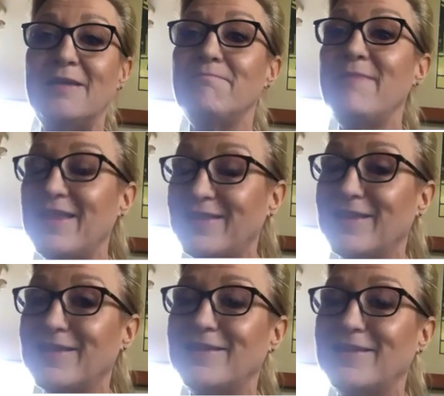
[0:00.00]

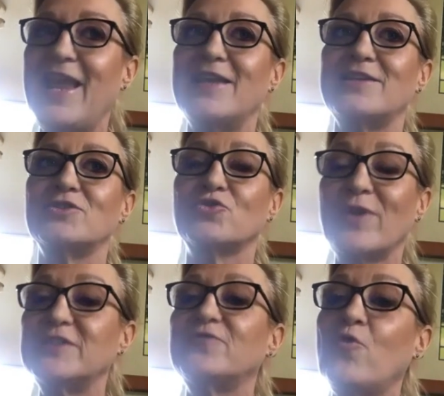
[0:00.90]
method that
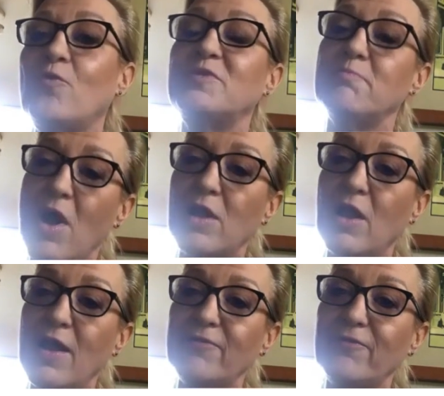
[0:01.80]
transformed my
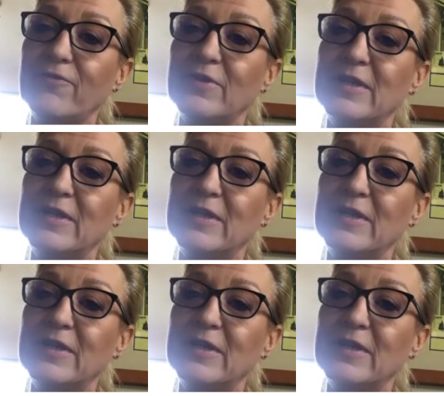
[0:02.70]
life,